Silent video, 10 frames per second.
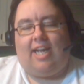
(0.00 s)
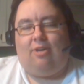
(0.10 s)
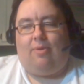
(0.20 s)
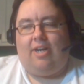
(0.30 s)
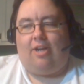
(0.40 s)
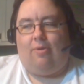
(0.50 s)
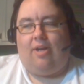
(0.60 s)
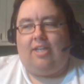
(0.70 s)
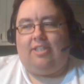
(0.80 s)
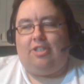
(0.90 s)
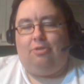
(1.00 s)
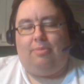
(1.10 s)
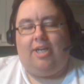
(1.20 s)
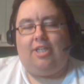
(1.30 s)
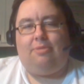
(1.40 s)
I don't want to go on too
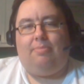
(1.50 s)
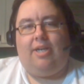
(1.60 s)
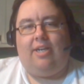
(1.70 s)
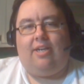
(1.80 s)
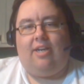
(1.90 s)
much, but